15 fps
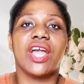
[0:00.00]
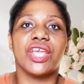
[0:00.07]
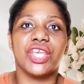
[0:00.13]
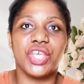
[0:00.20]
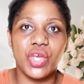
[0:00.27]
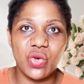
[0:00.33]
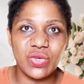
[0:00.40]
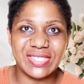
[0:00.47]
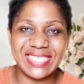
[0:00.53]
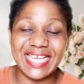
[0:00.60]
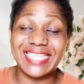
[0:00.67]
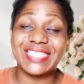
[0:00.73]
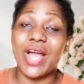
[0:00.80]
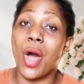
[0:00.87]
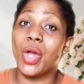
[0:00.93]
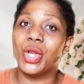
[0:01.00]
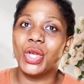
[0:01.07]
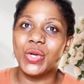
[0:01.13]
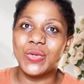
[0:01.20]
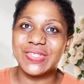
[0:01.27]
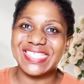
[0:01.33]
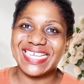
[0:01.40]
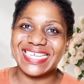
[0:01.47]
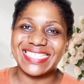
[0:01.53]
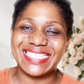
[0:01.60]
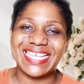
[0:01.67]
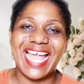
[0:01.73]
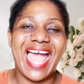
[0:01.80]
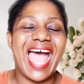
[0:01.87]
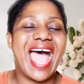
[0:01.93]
Use it or lose it.